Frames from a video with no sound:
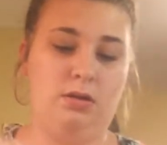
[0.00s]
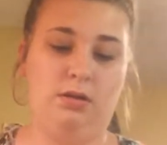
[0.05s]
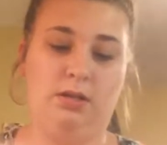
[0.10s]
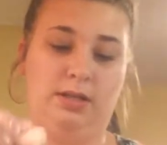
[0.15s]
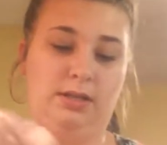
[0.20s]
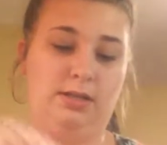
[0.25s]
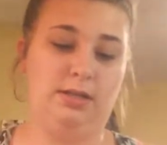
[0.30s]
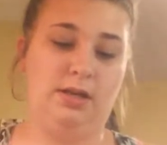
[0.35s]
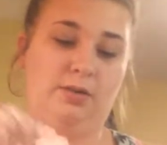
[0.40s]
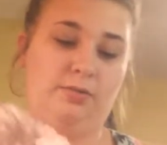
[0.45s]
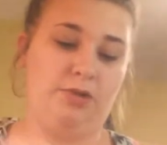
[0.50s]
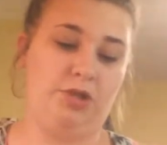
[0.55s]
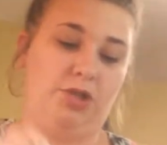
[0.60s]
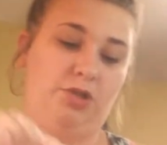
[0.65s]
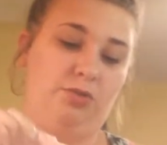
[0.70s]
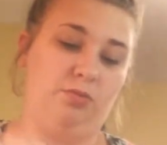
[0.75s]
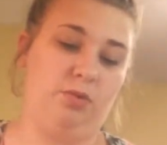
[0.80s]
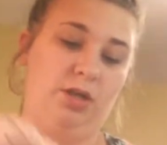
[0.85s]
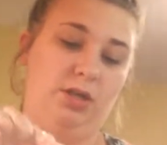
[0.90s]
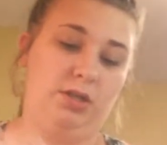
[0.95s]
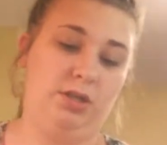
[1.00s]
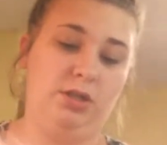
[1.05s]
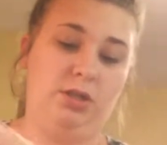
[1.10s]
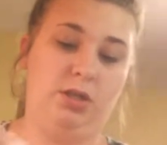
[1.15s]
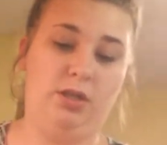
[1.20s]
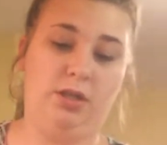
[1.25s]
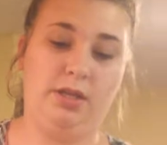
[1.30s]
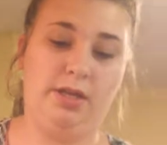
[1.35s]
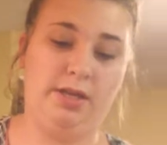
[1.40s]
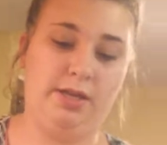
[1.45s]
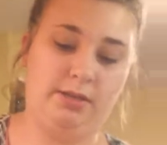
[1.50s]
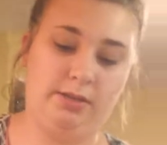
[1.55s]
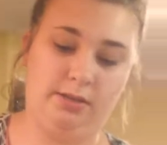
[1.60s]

And that's not what you want it to look like.